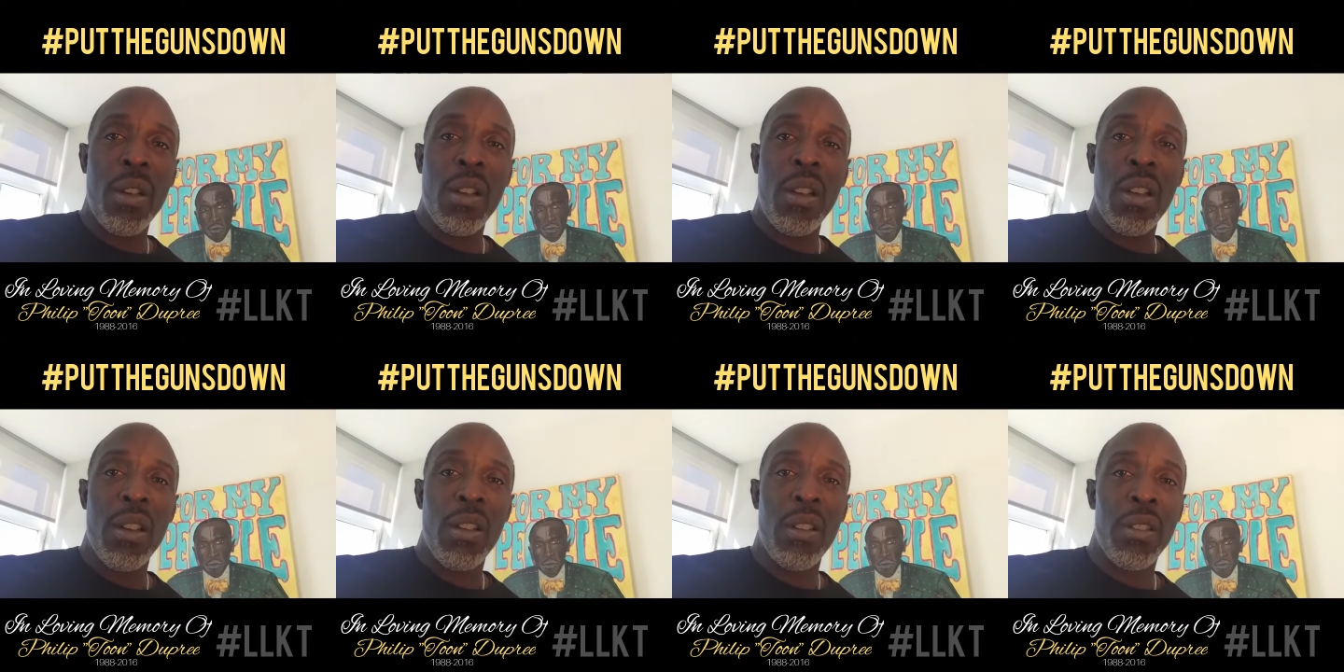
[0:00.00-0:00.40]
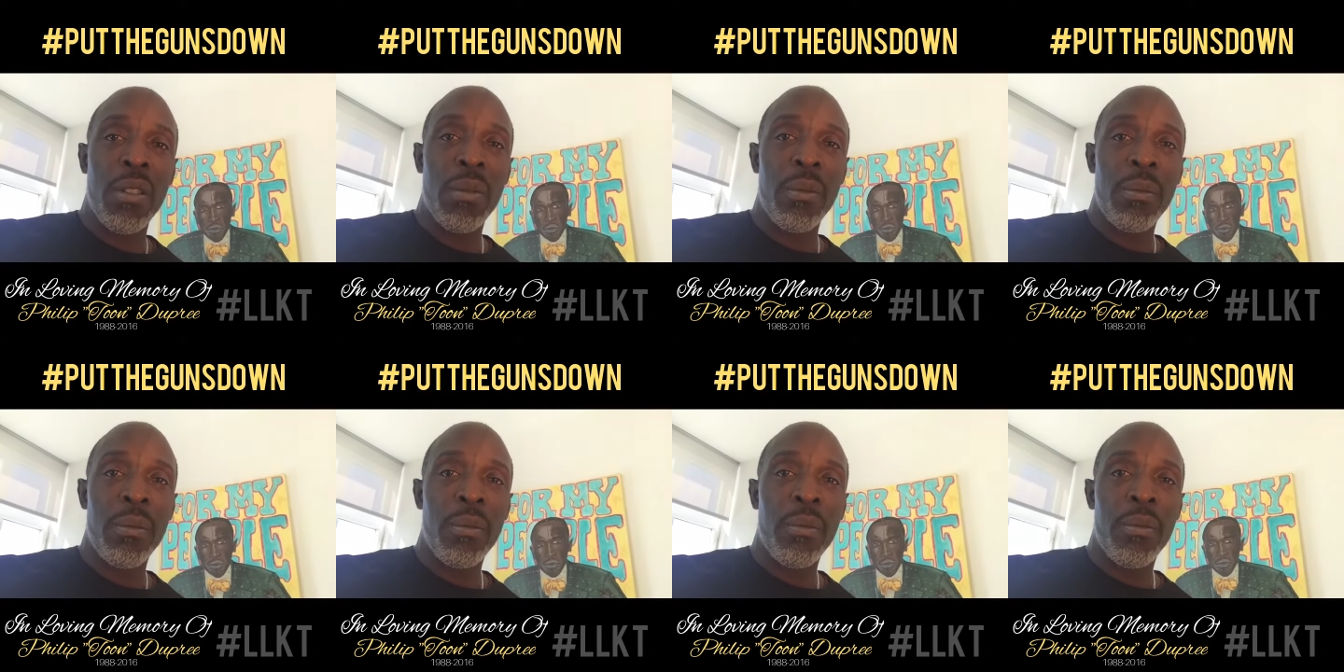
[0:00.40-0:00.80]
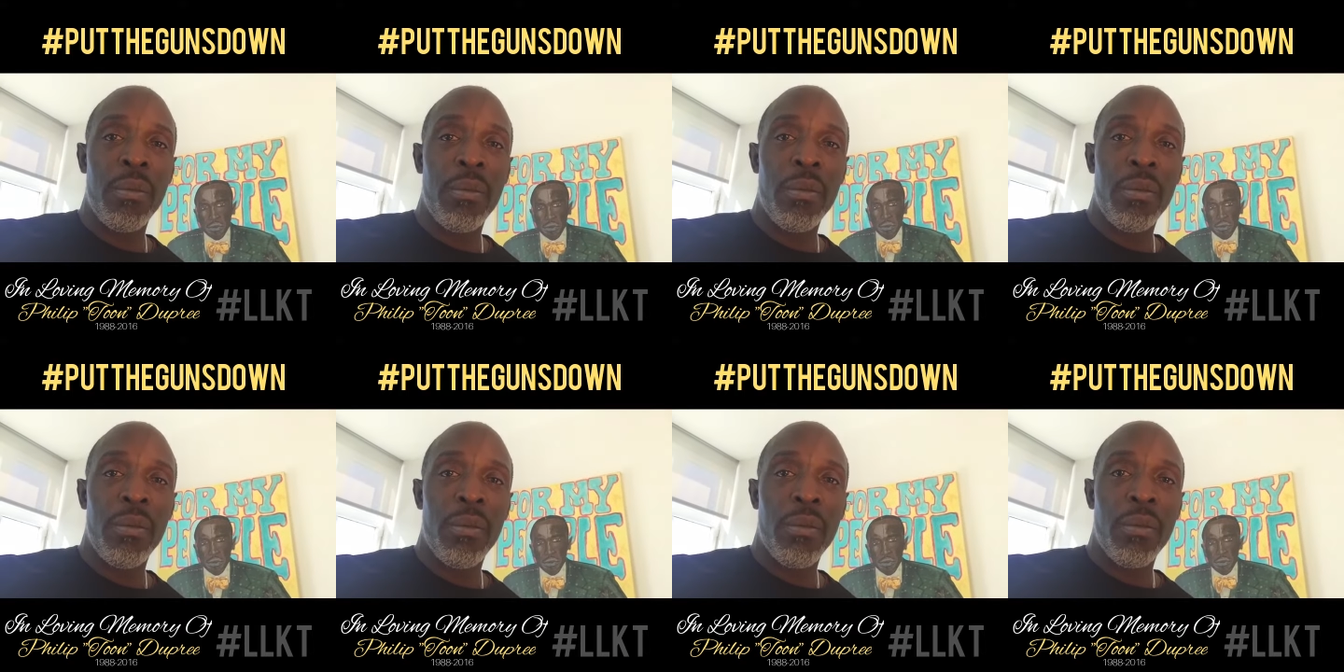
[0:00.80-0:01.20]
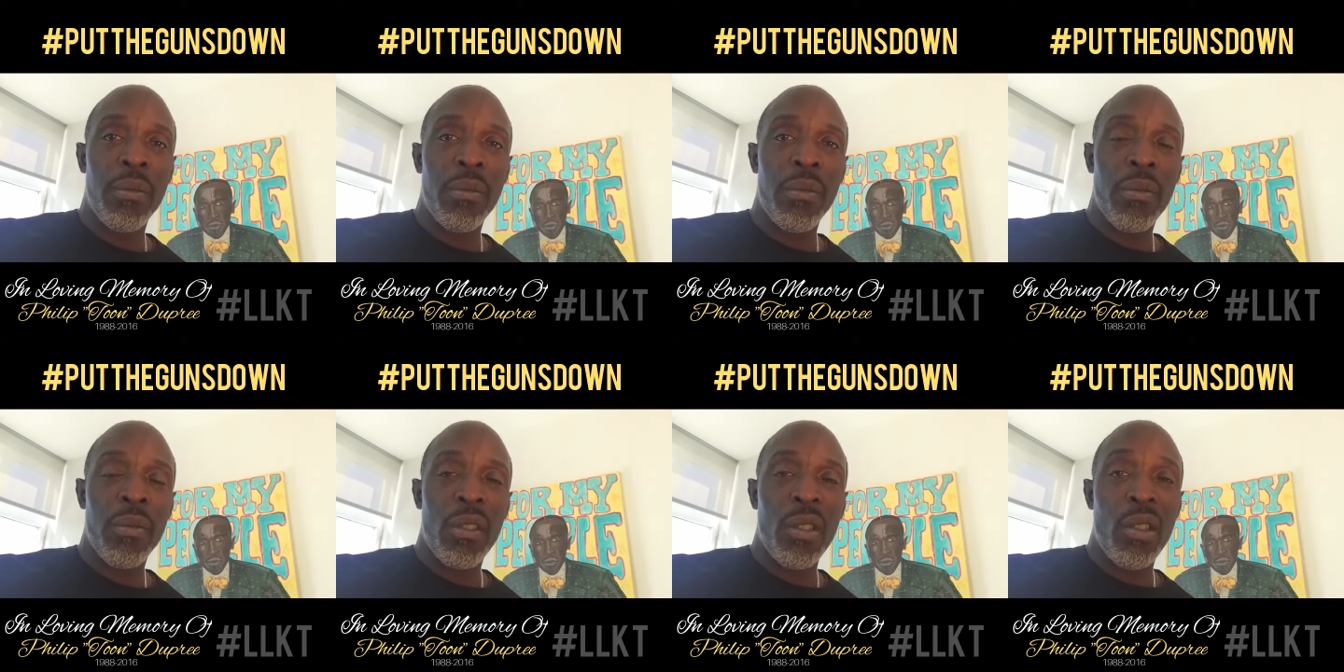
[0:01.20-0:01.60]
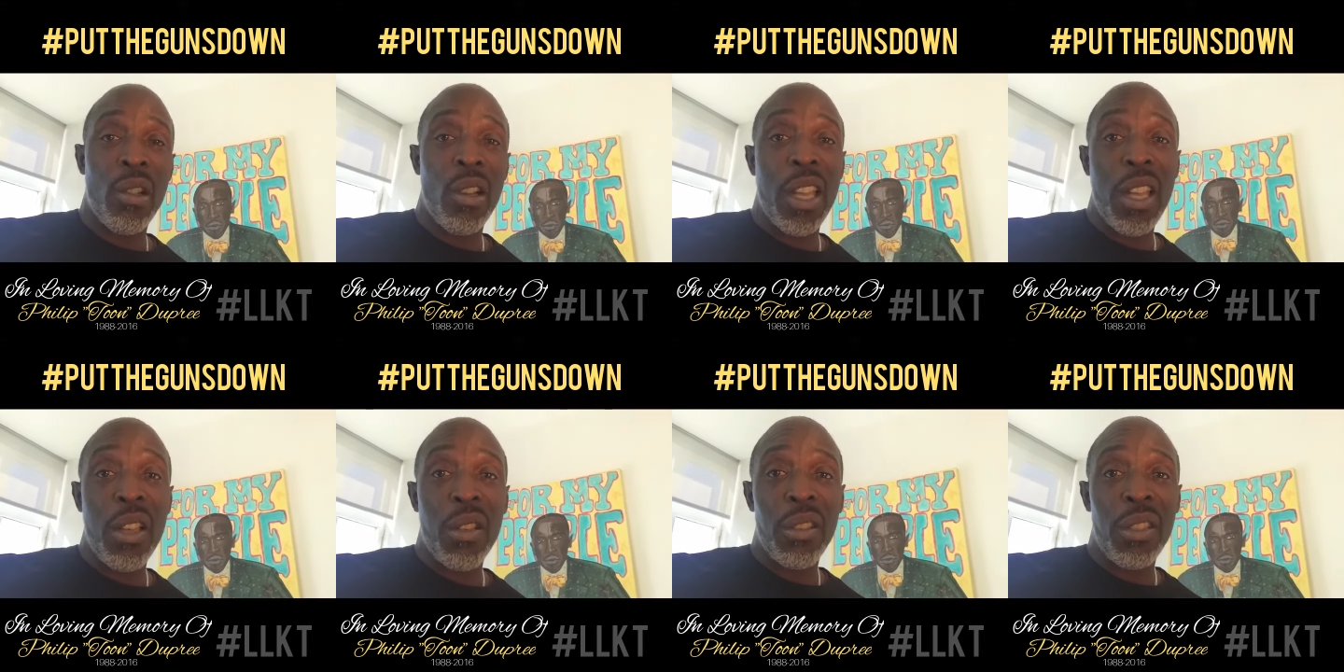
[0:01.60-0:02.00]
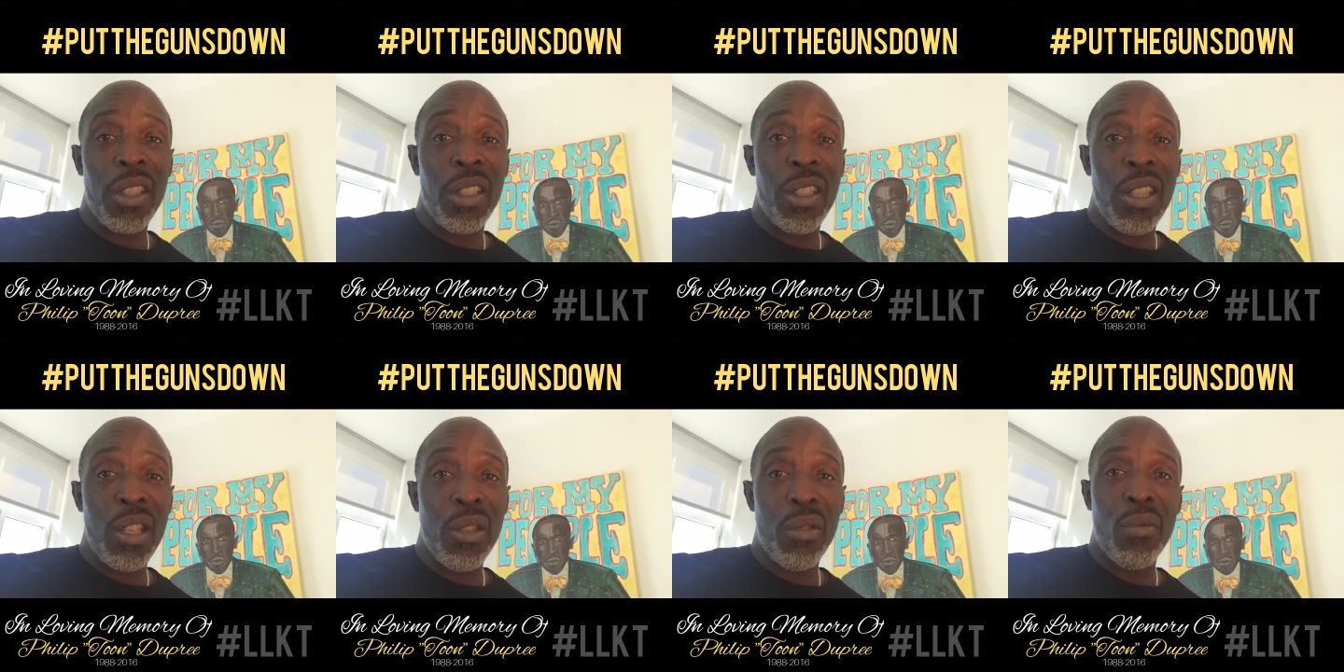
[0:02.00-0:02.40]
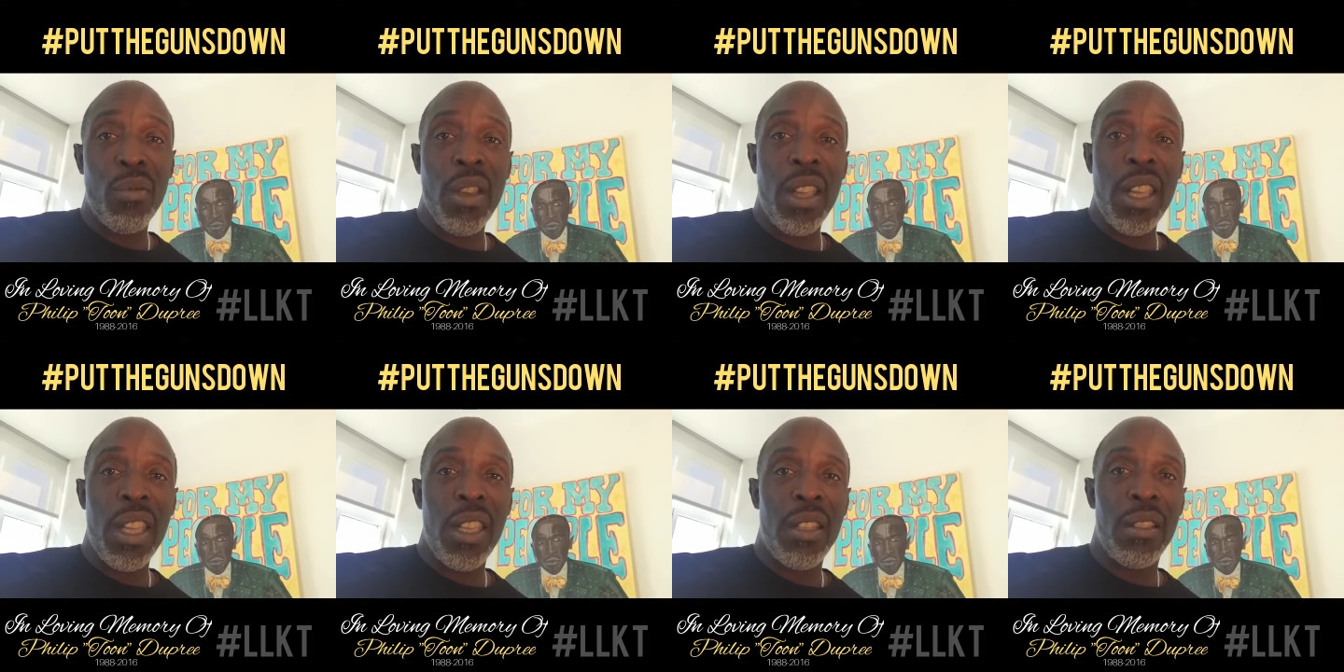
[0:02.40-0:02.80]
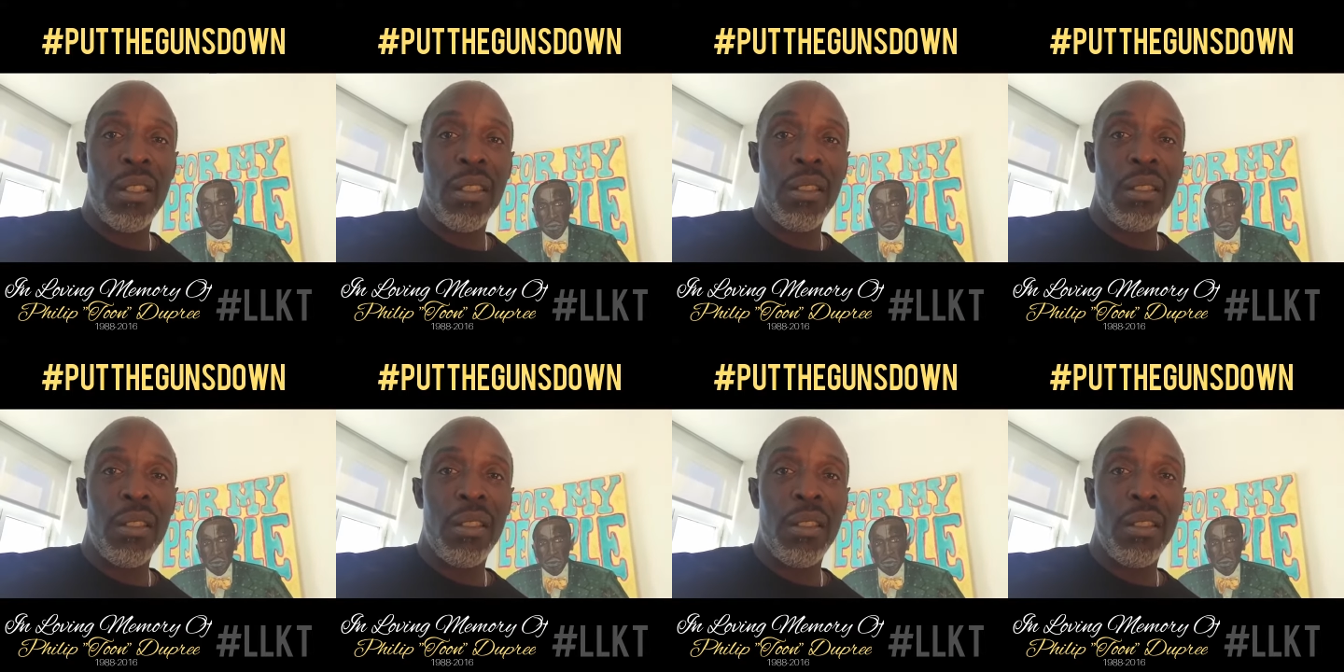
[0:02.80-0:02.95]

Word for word: y'all. Or else at this rate,